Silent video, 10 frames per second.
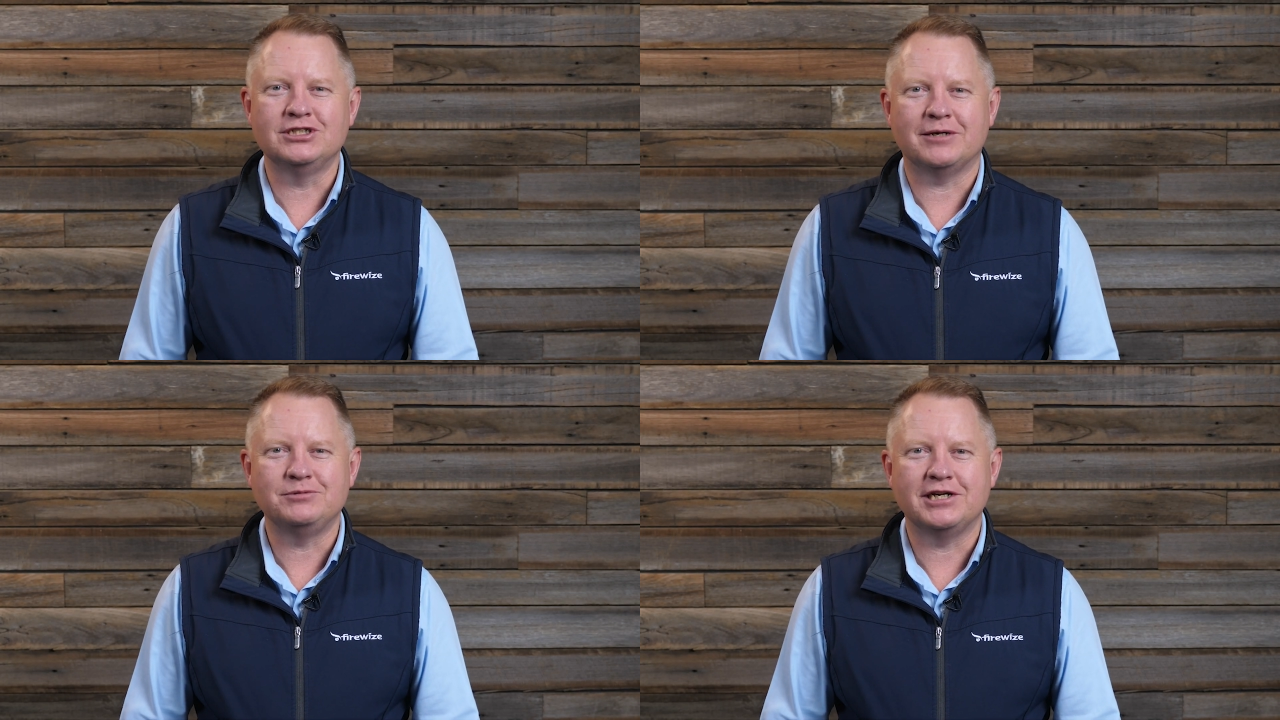
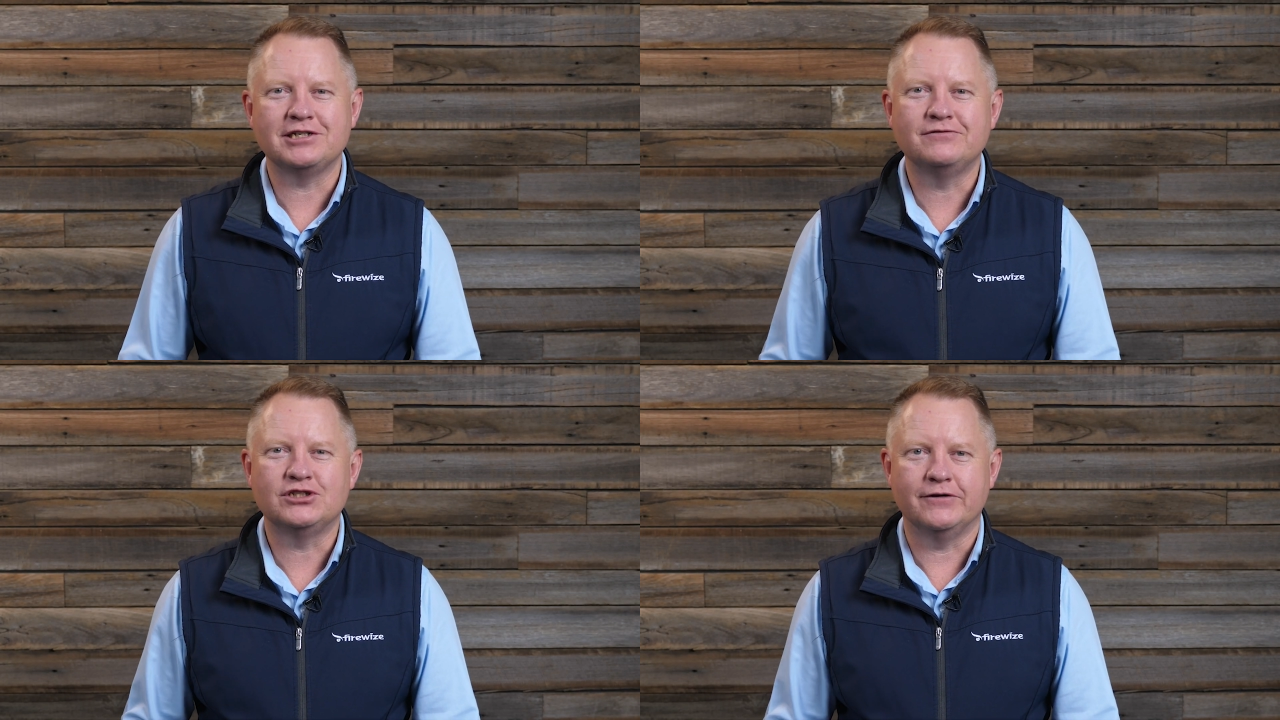subject
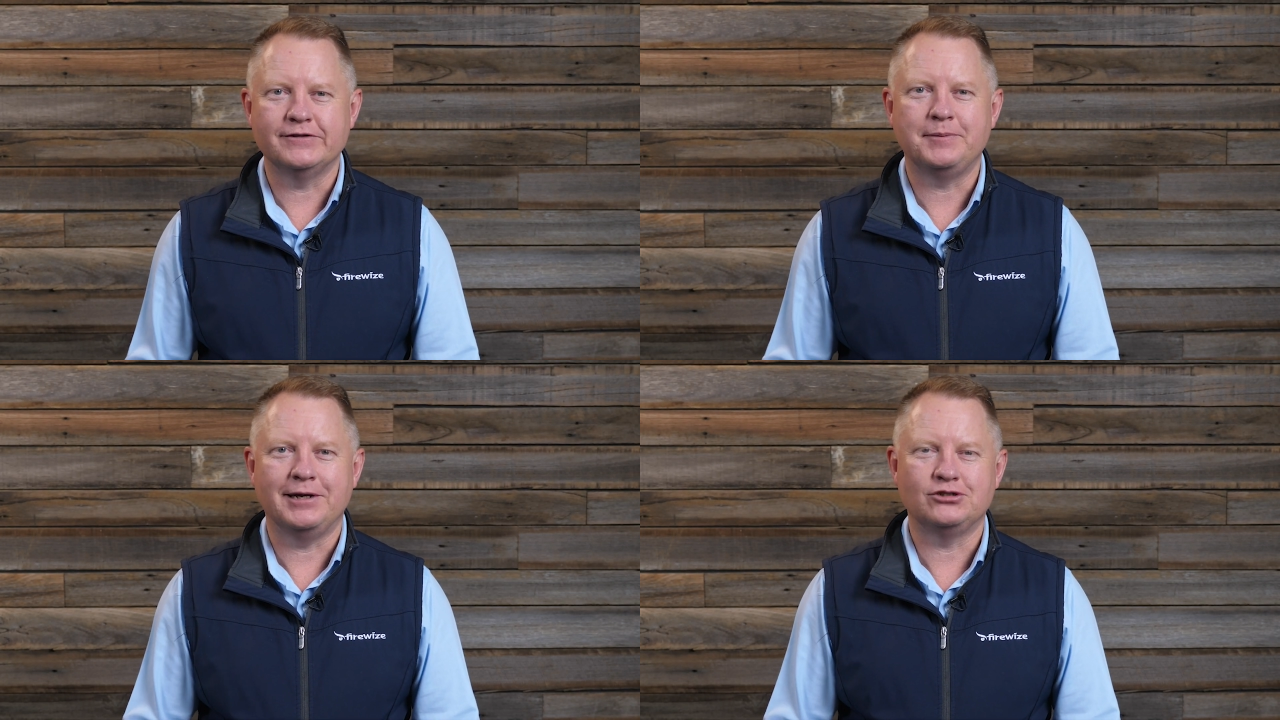of
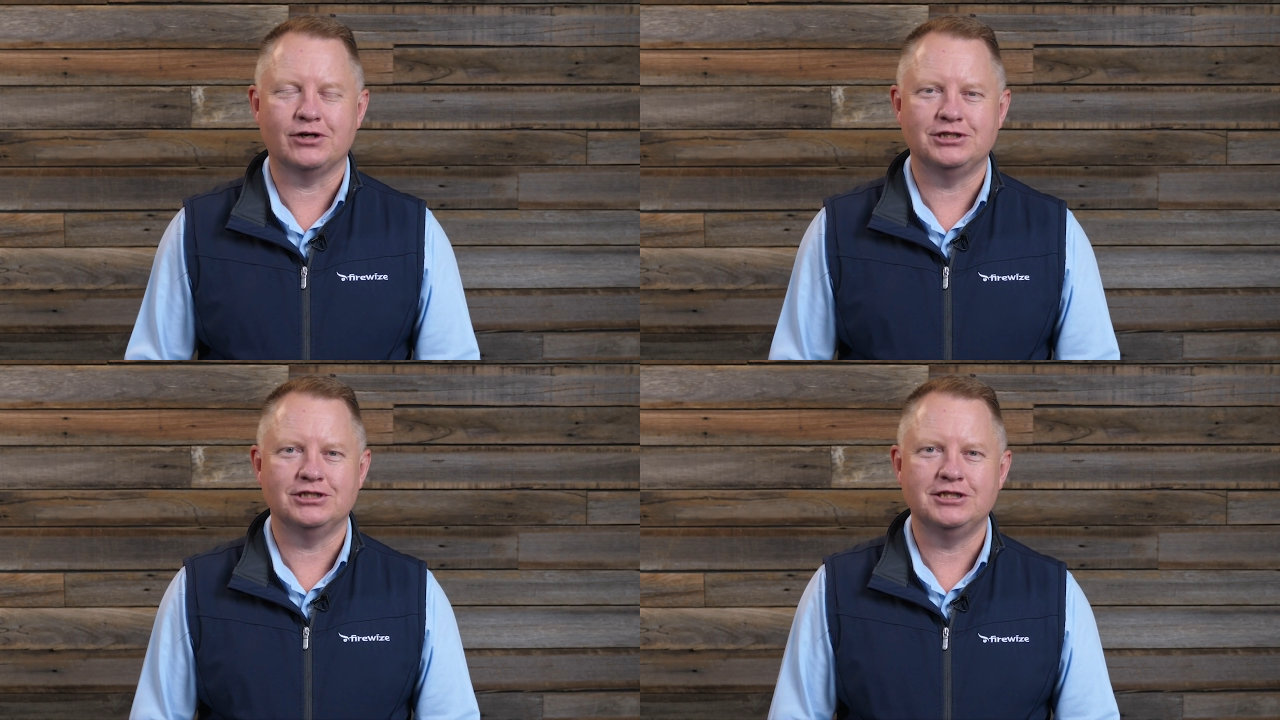service
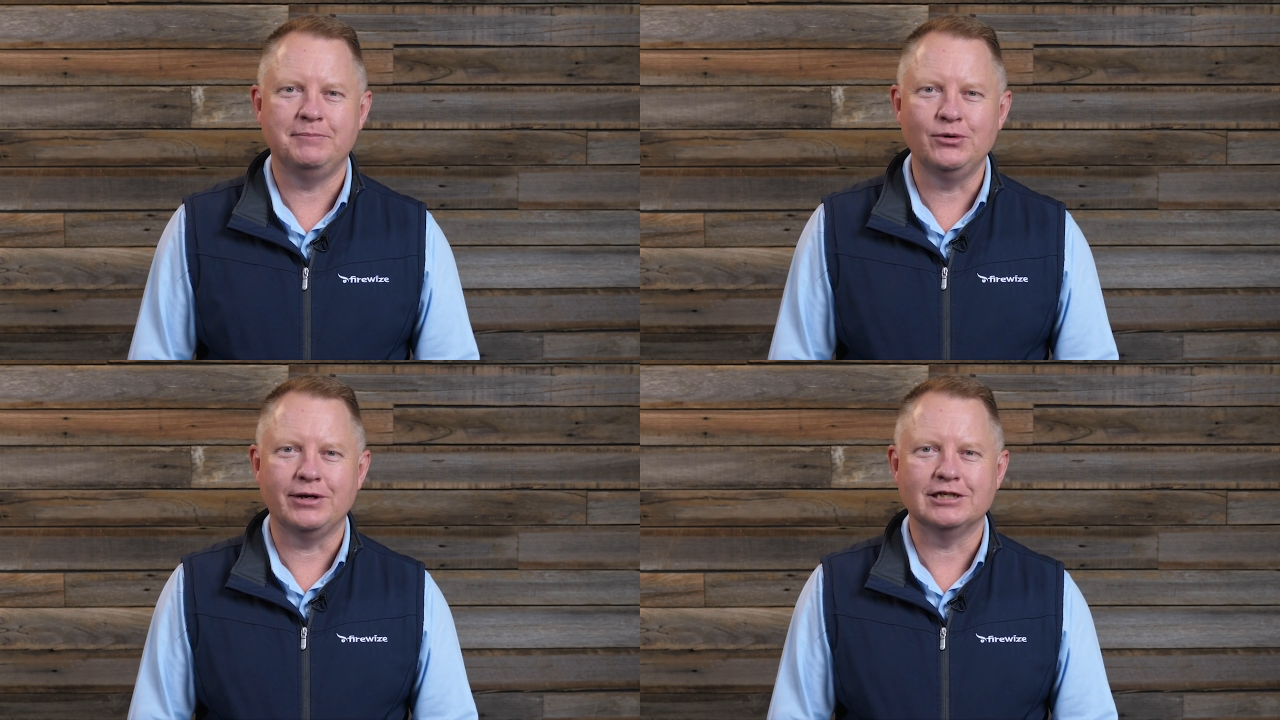penetrations in
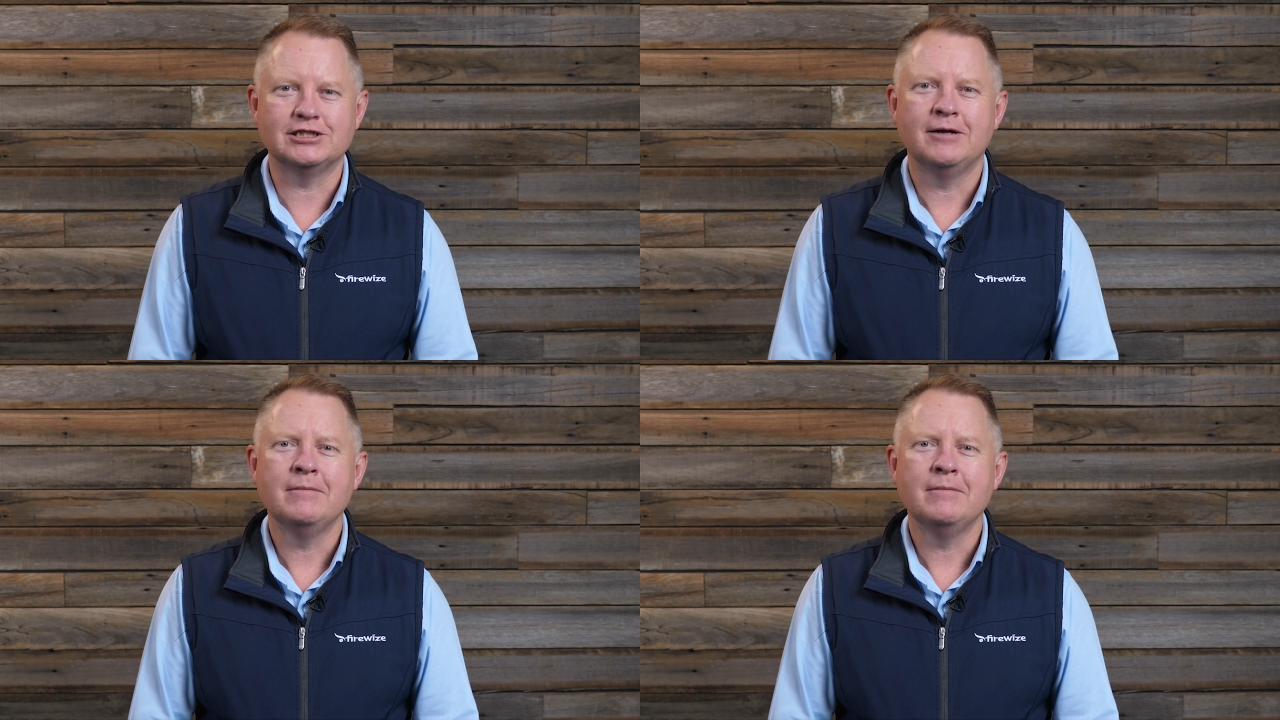buildings.